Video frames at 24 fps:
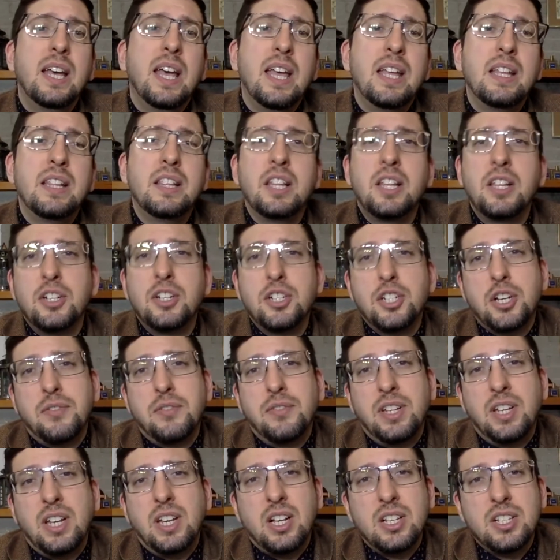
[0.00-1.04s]
And
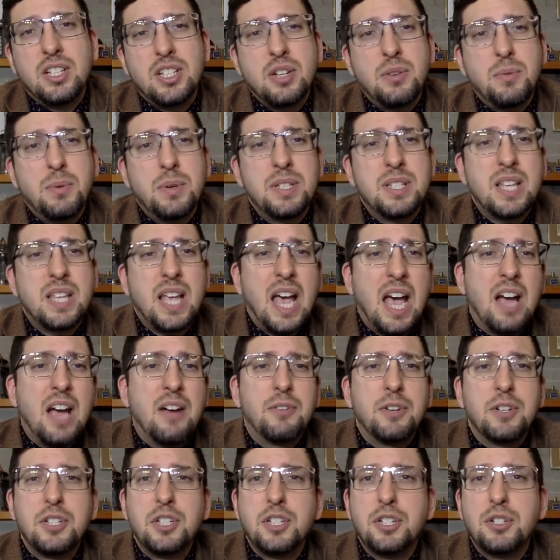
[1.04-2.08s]
longevity also was
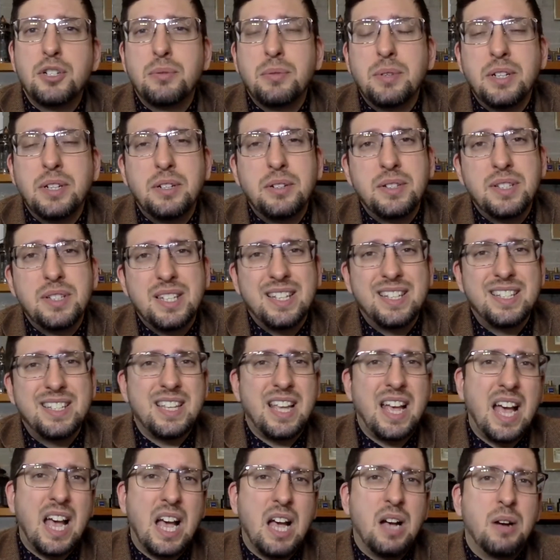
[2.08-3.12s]
average, 3 to 6
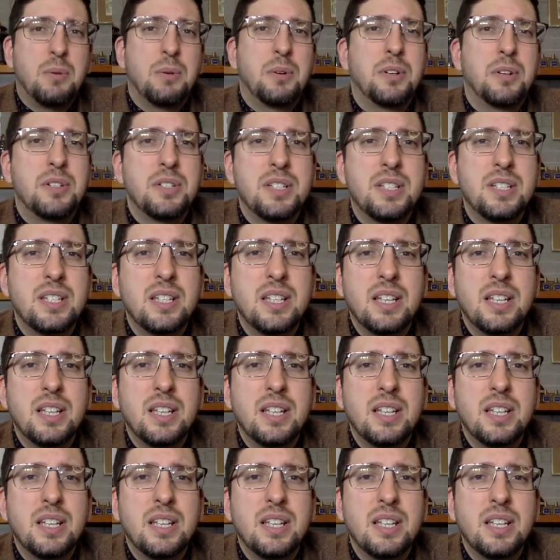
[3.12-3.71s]
hours.